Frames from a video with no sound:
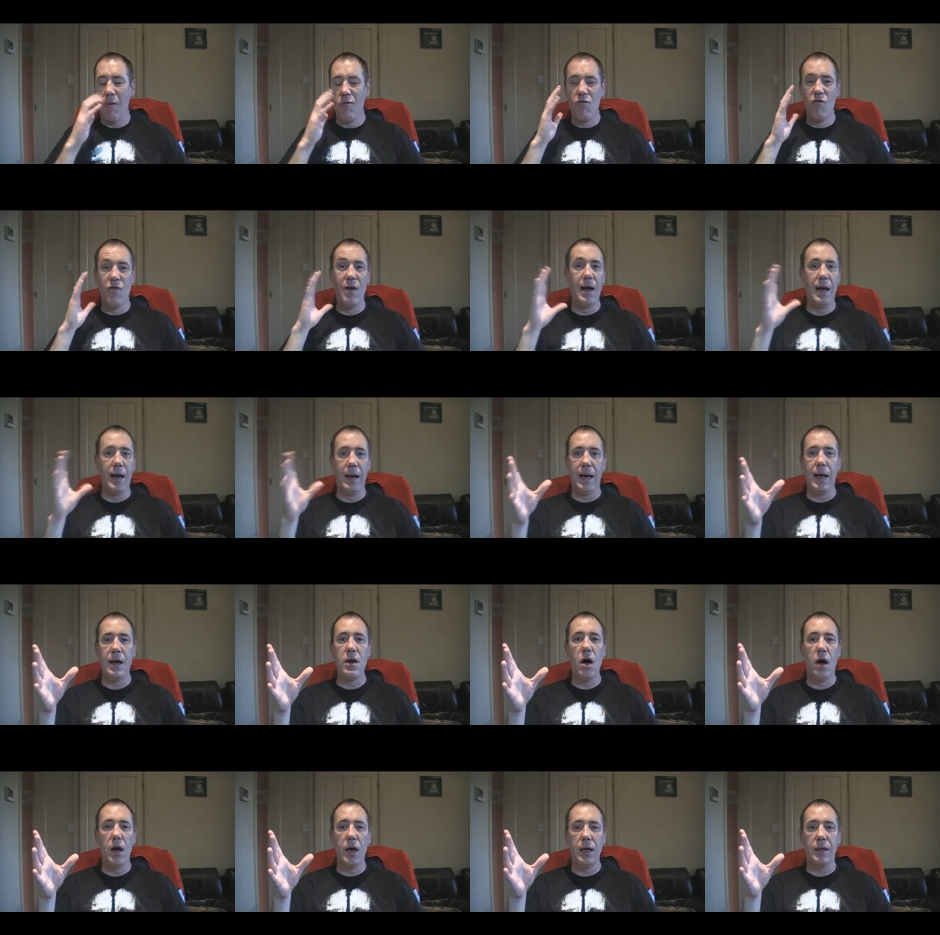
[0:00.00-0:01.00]
really
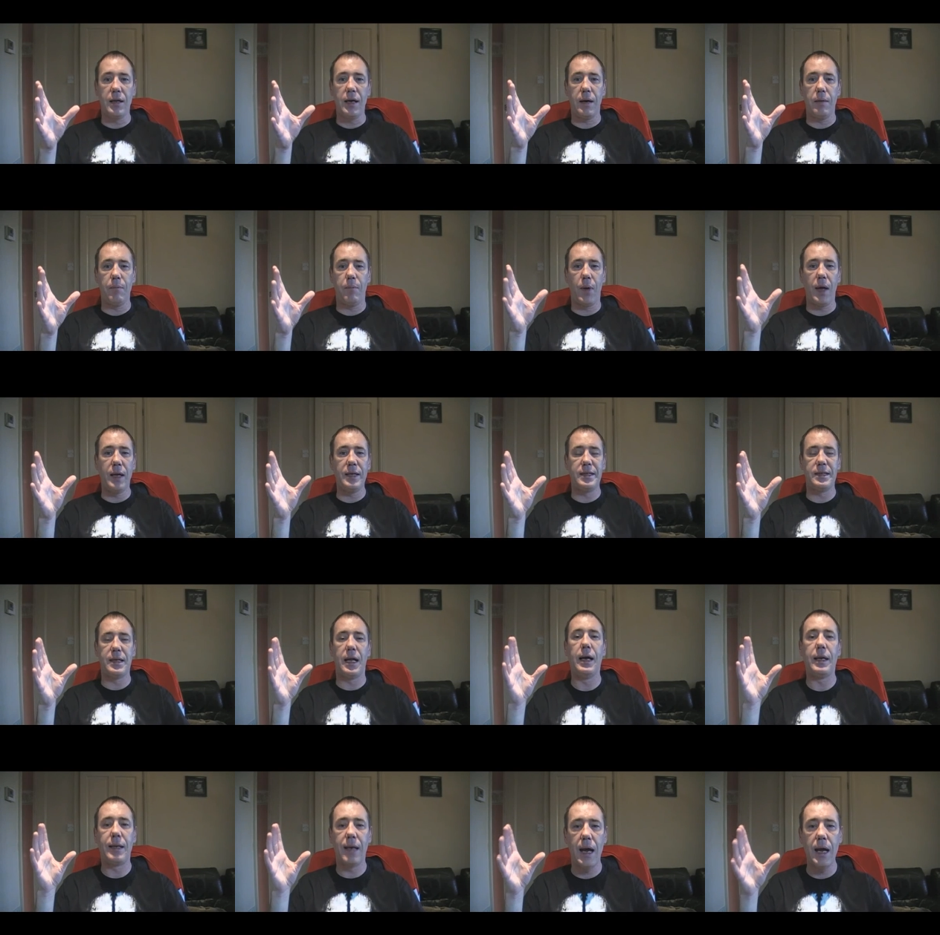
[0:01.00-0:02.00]
annoyed that places
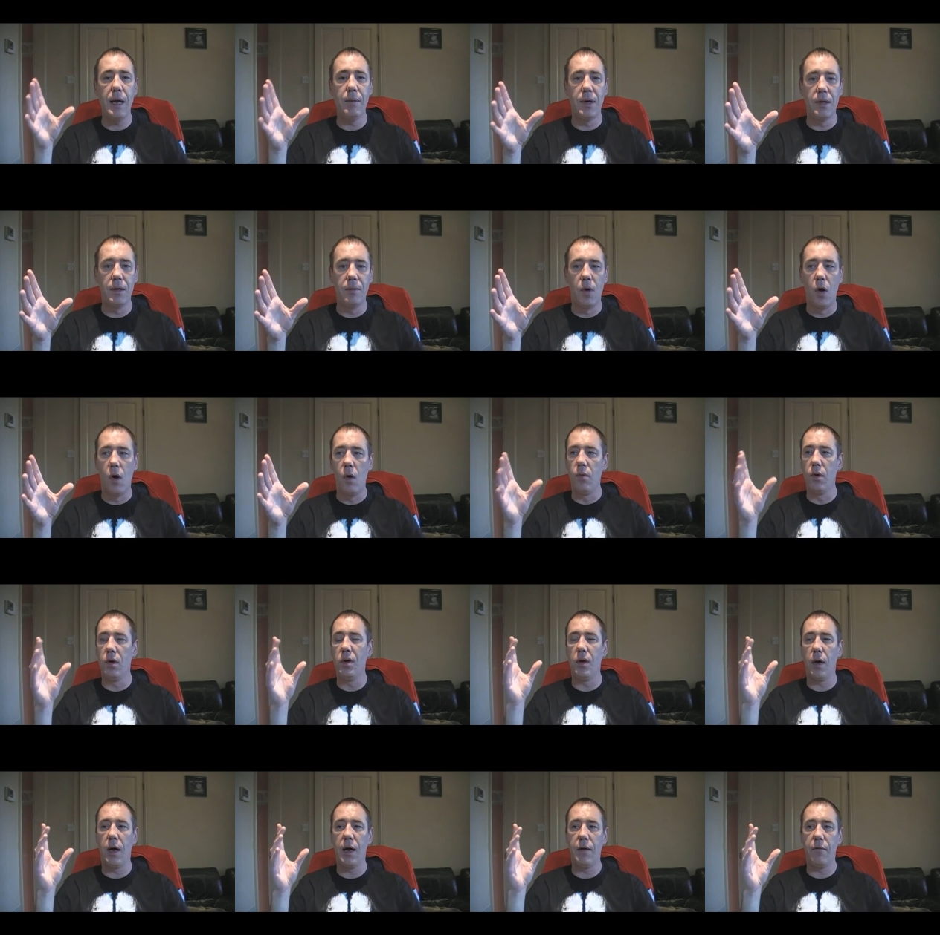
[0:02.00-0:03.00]
like Game at the
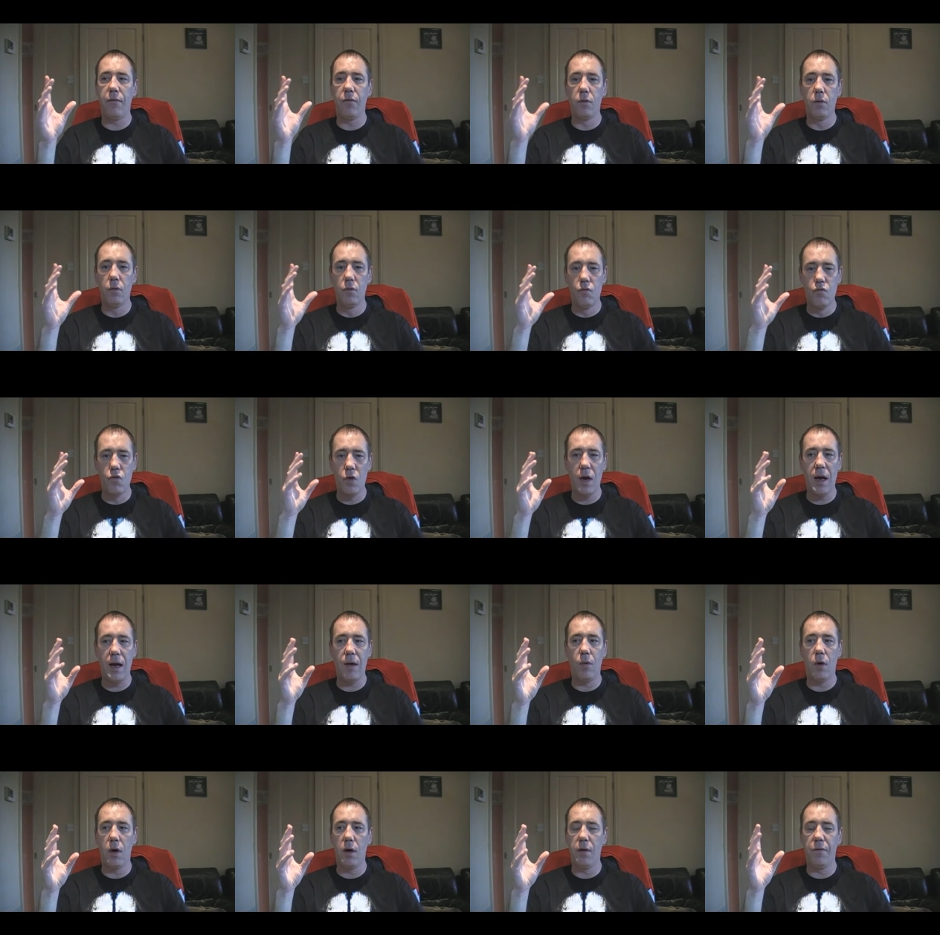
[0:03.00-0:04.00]
moment have run
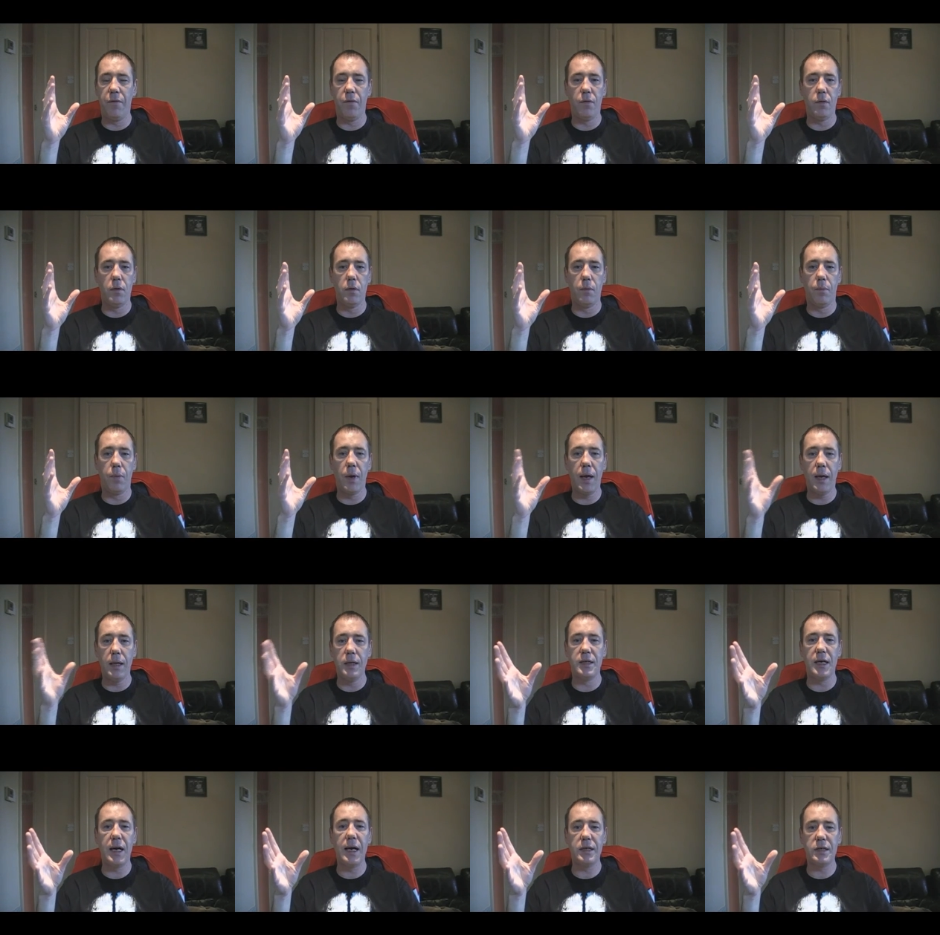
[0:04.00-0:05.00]
out of
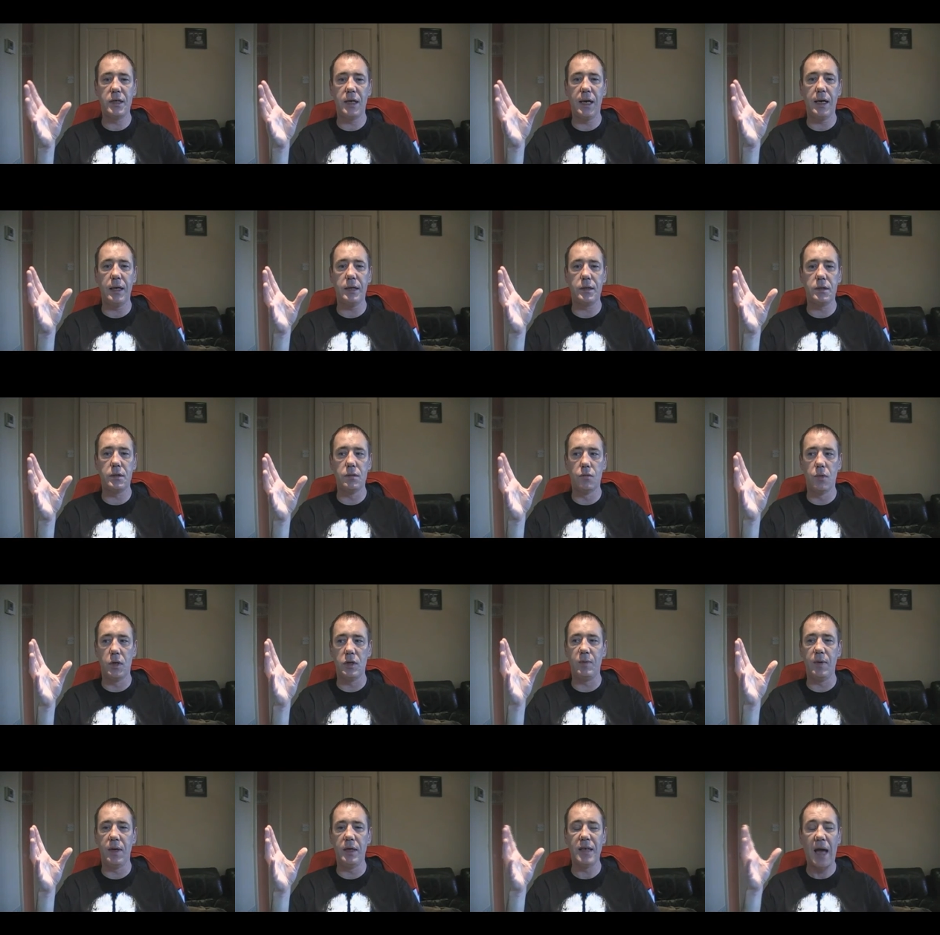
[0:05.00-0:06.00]
play-in charge kits,
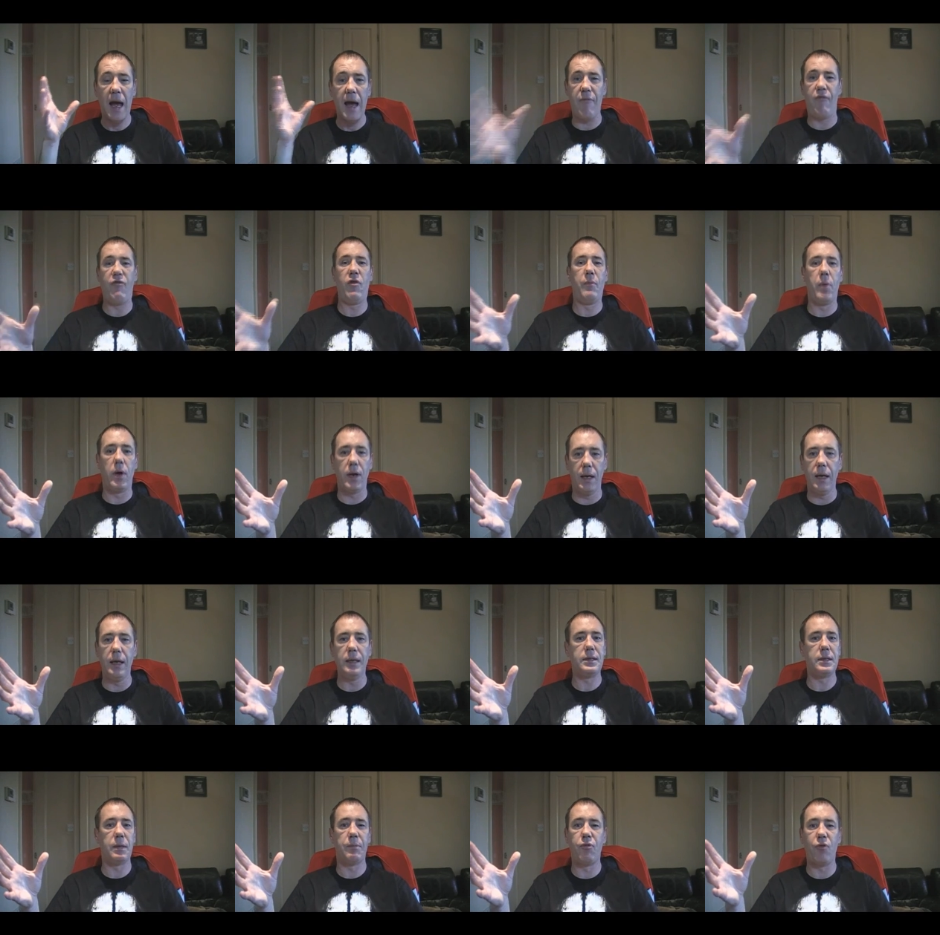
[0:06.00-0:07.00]
which means everybody
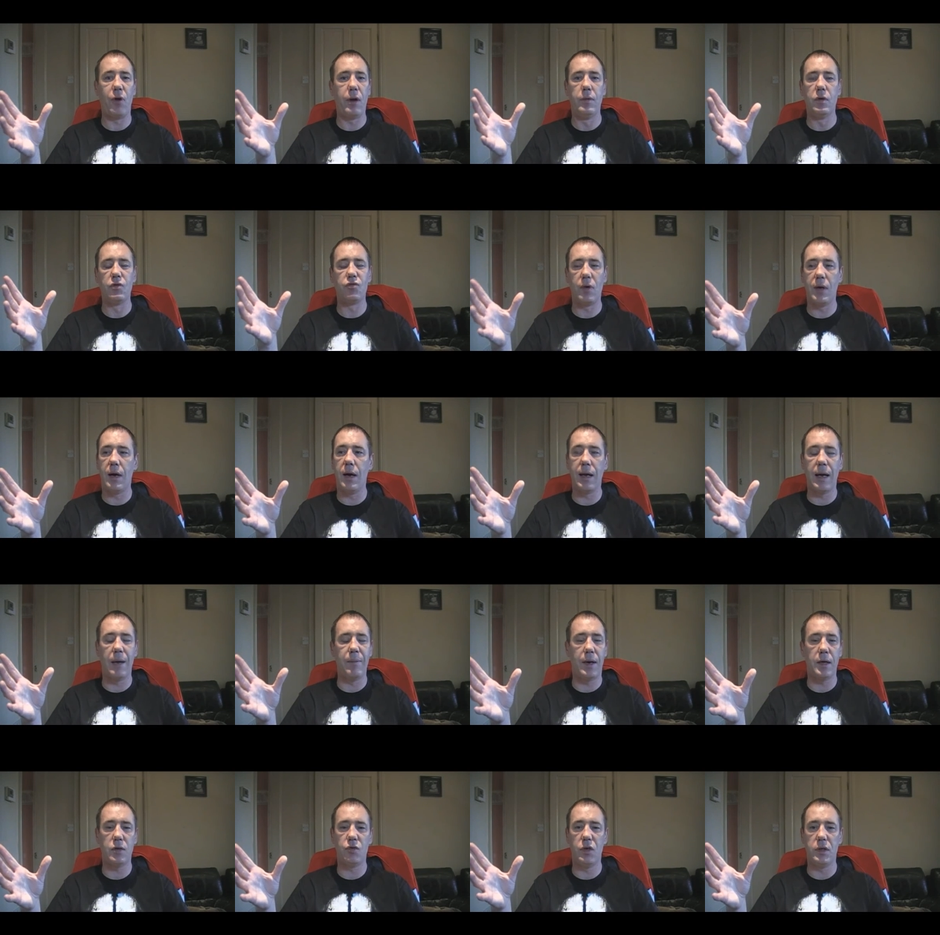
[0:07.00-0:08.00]
needs to pretty much run out and
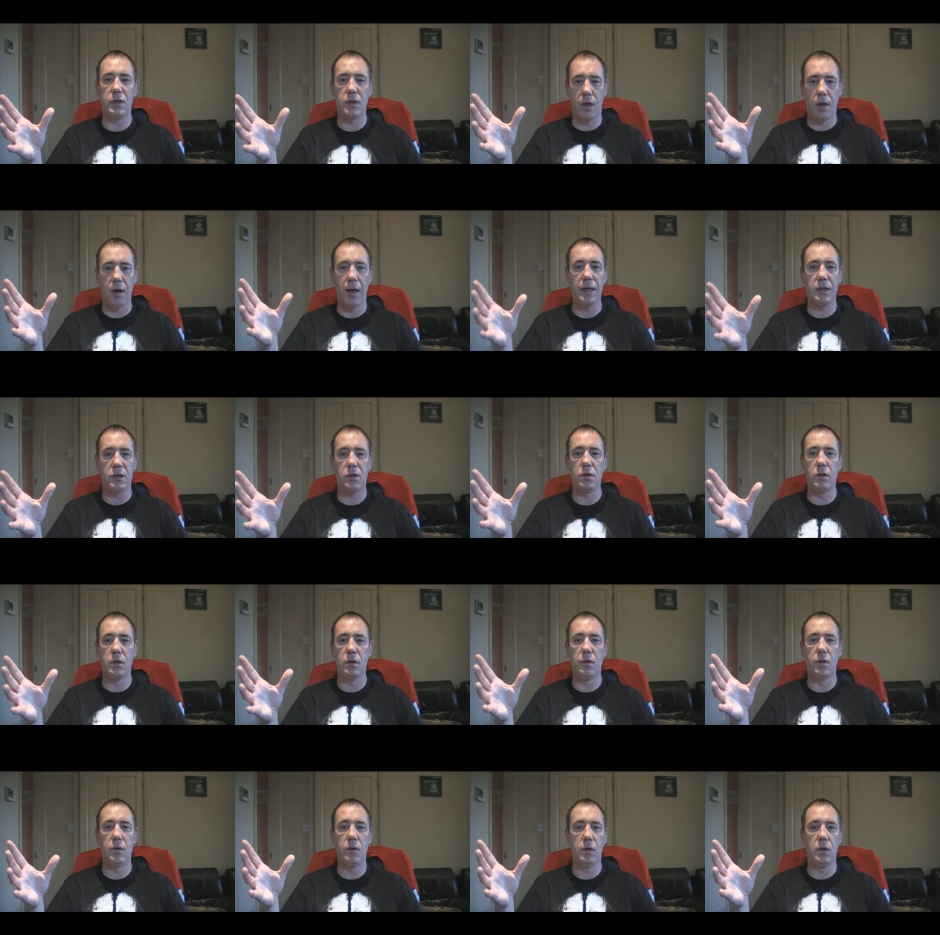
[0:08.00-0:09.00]
get batteries, unless
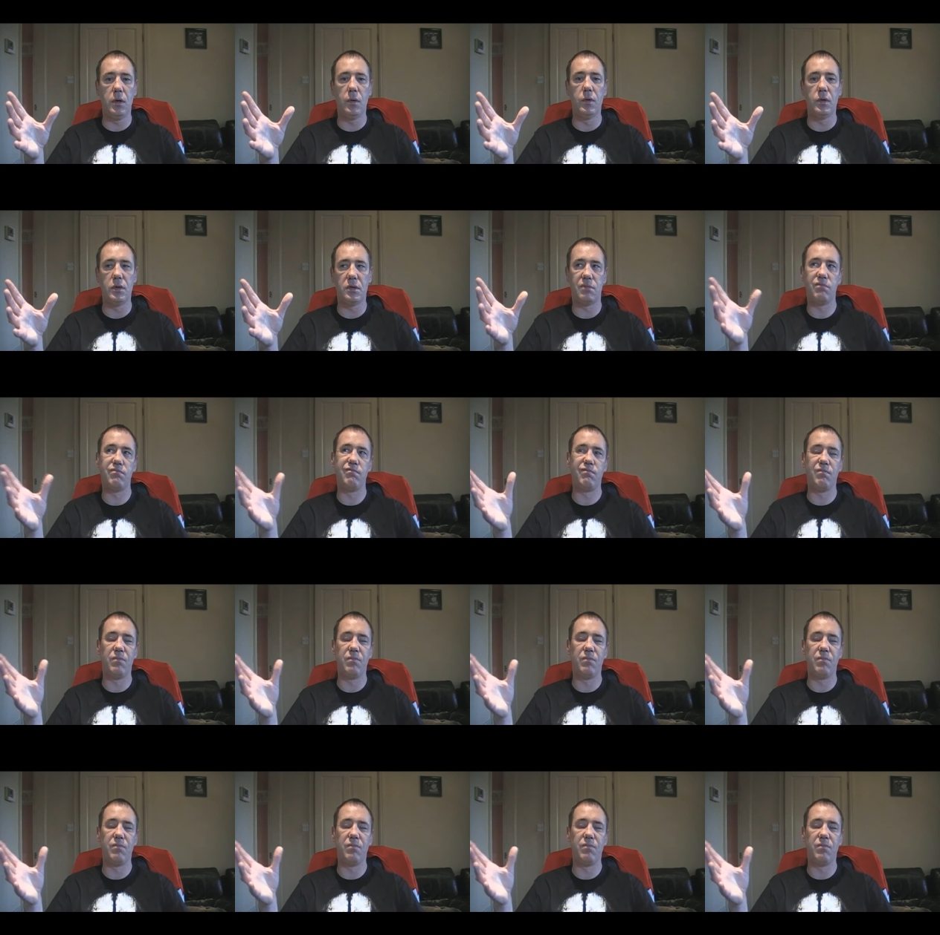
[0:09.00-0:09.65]
you you was